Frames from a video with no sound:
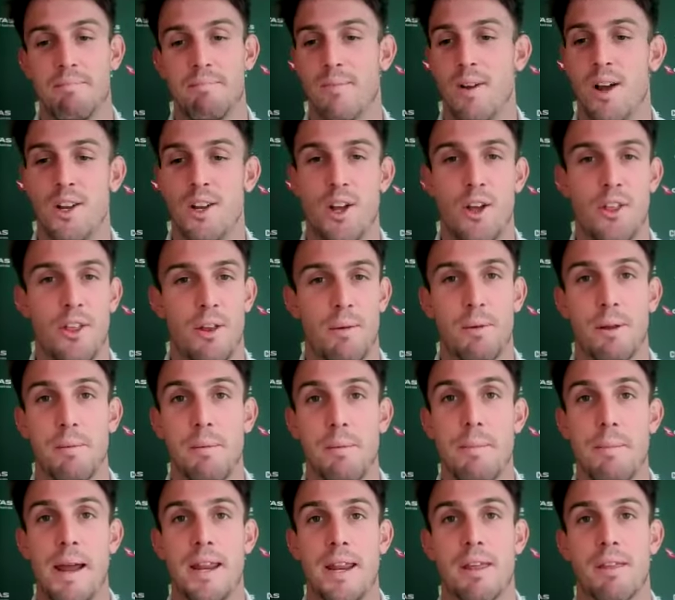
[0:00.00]
I'm going to be
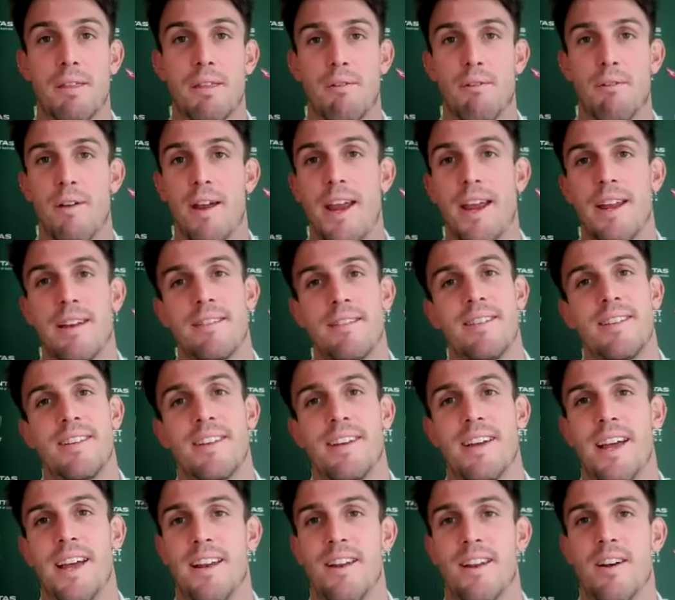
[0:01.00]
batting three
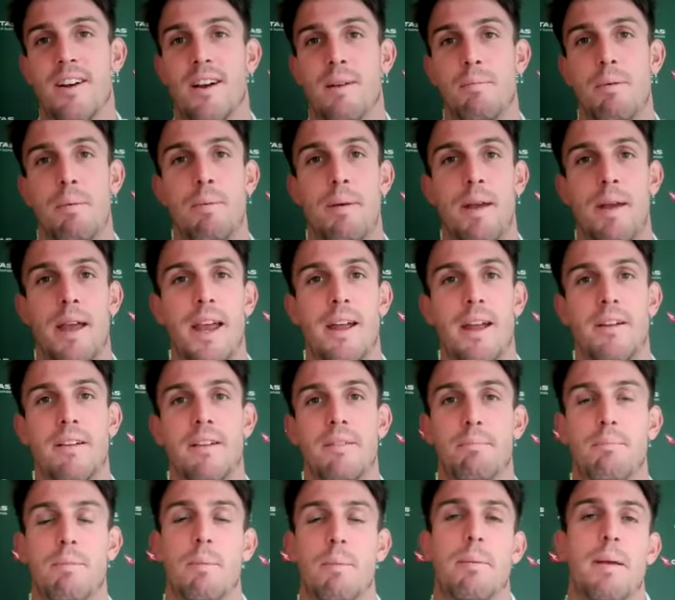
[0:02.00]
and I prepare
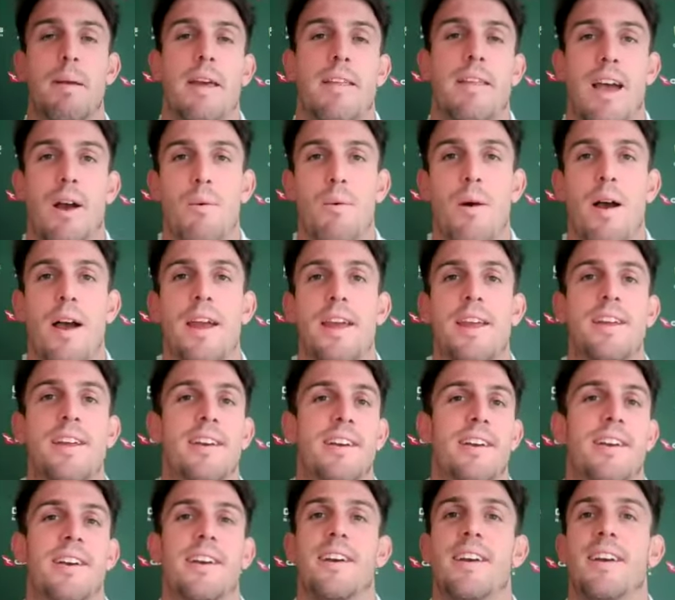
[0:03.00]
that way.
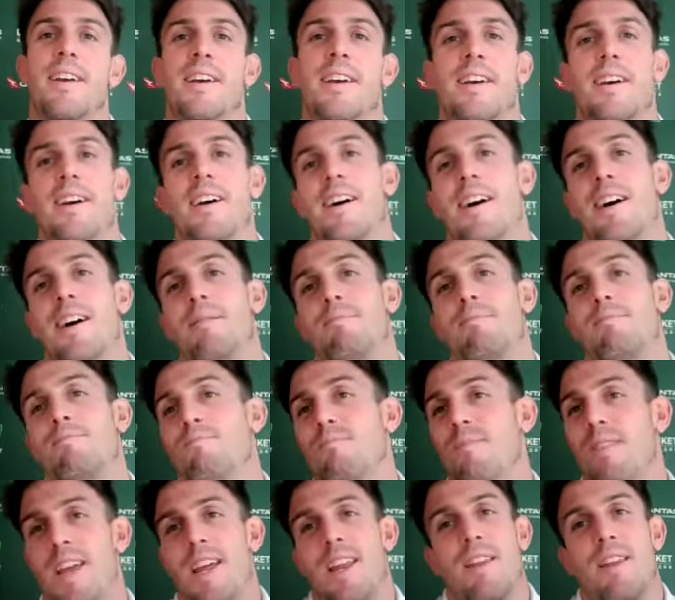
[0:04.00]
And
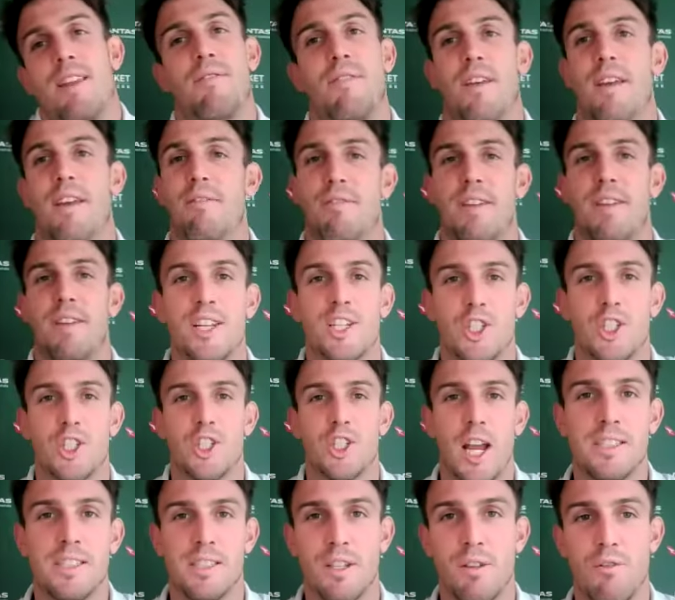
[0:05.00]
if things
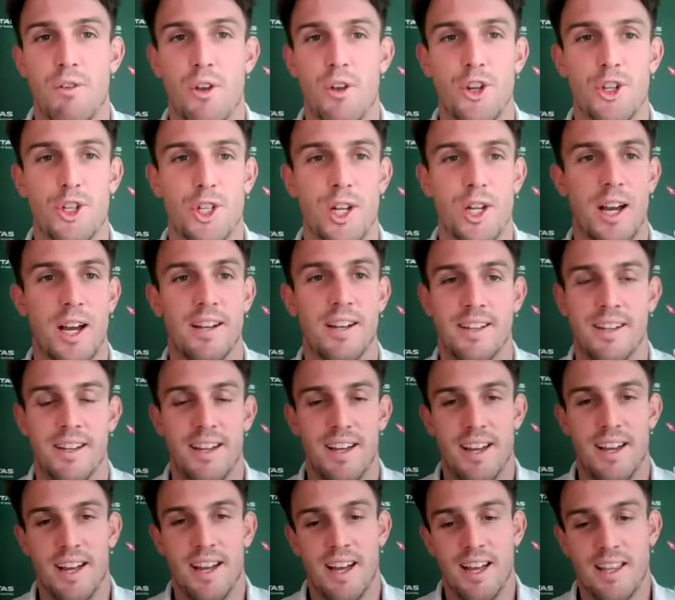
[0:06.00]
change in the future,
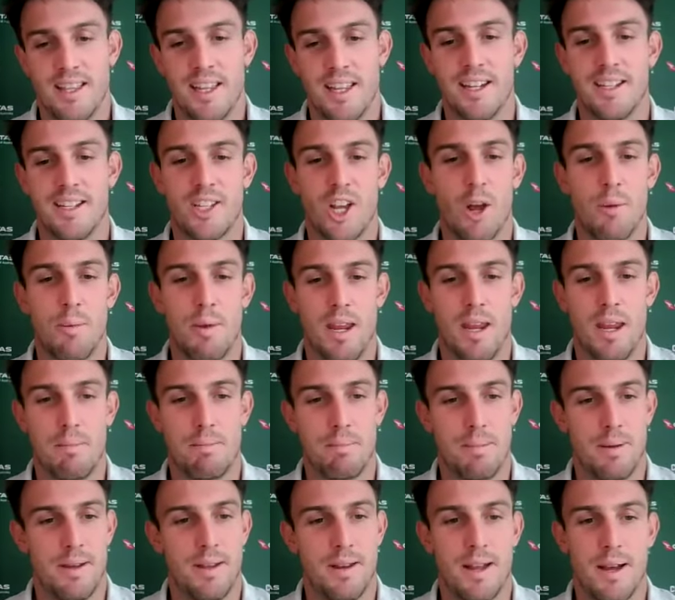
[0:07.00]
then so be
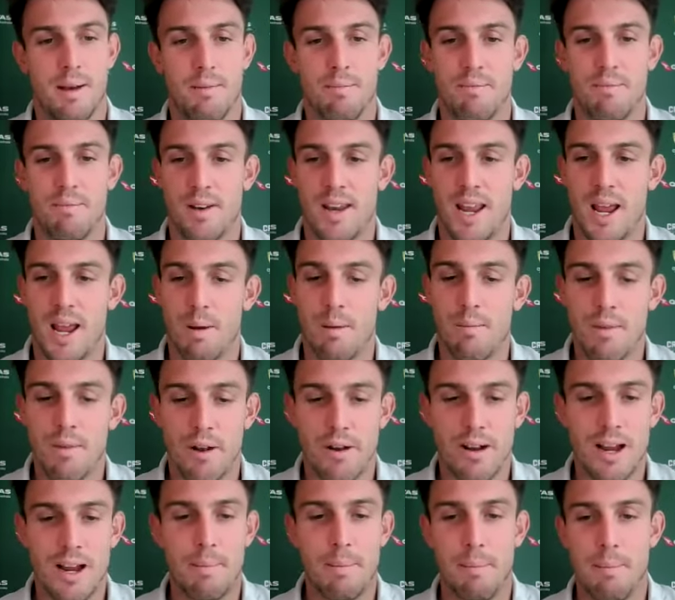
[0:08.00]
it. But for now, I'm
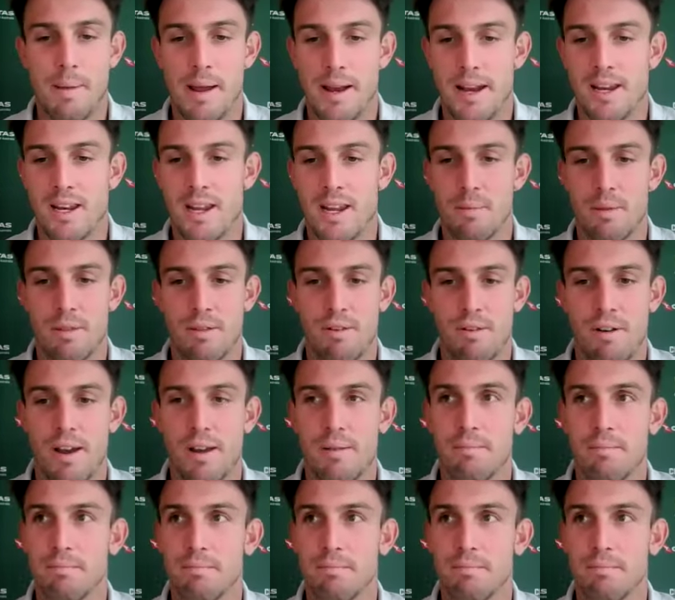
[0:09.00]
very happy batting number three.